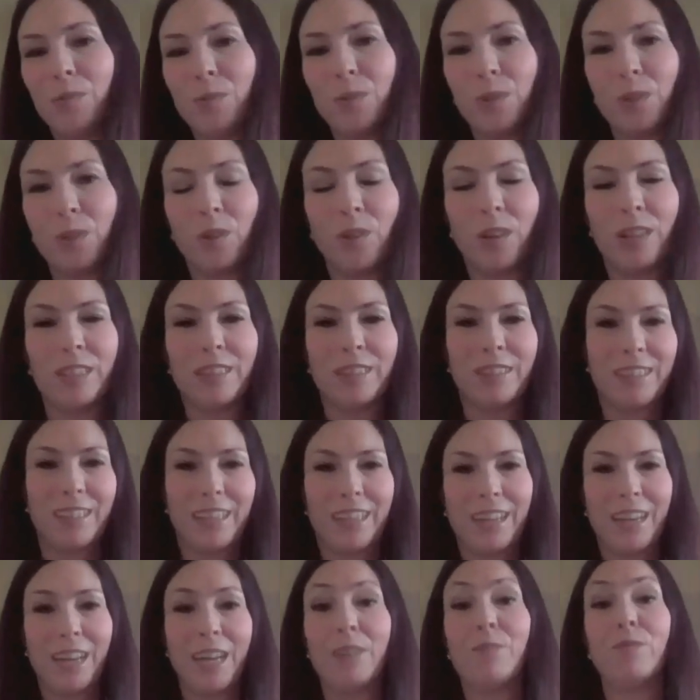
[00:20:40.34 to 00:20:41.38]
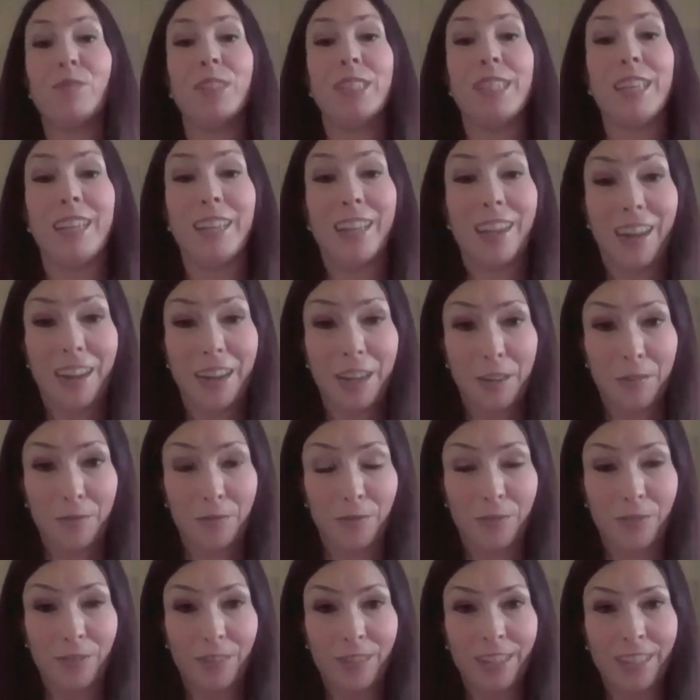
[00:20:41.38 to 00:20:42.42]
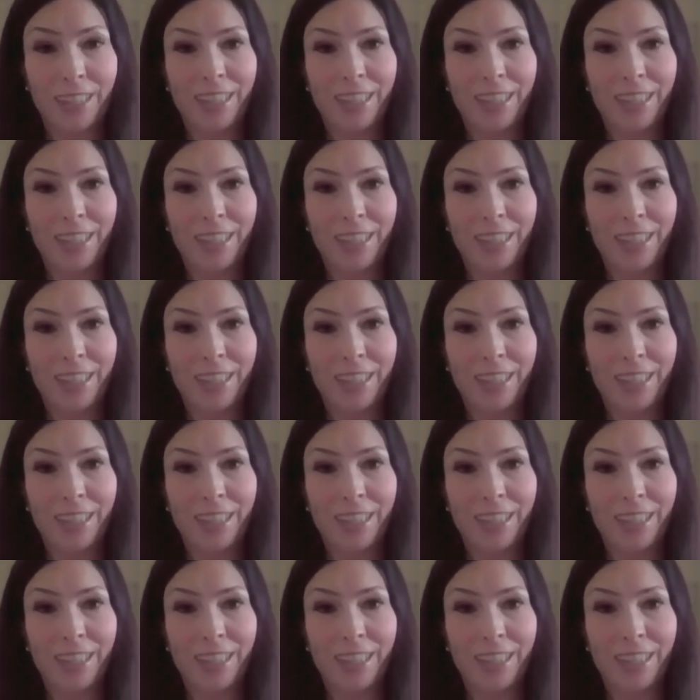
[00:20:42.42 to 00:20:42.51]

what do you call it, everyday life. If